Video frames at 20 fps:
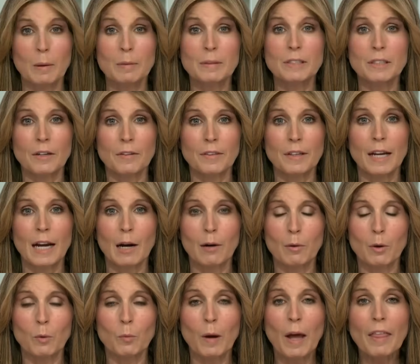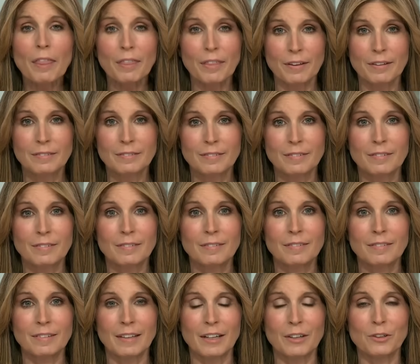we start the hour with
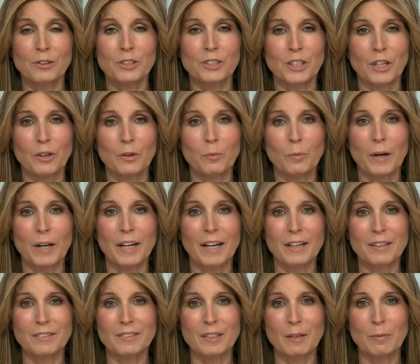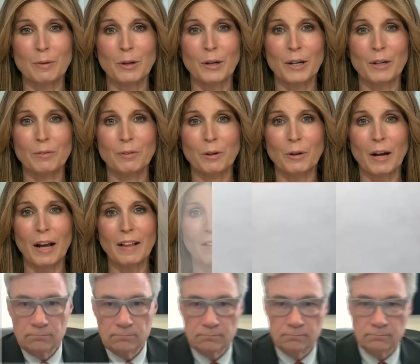Senator Sheldon Whitehouse, Democrat of Rhode
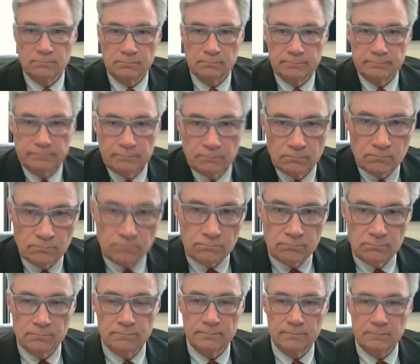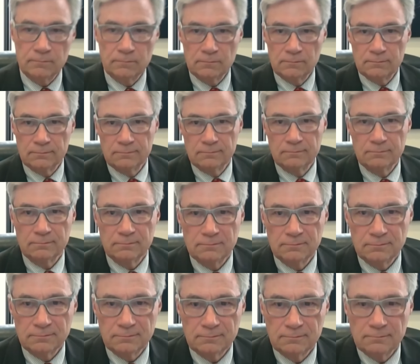Island, a member of the Judiciary Committee.
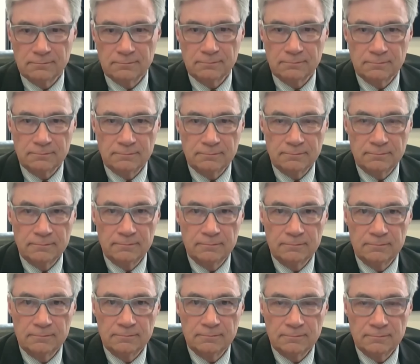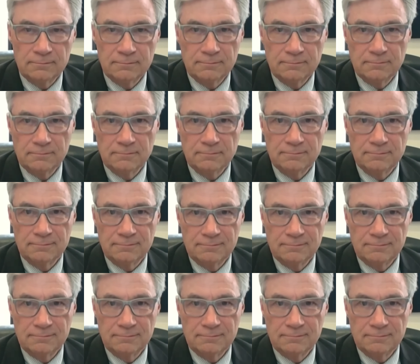You've sort of been a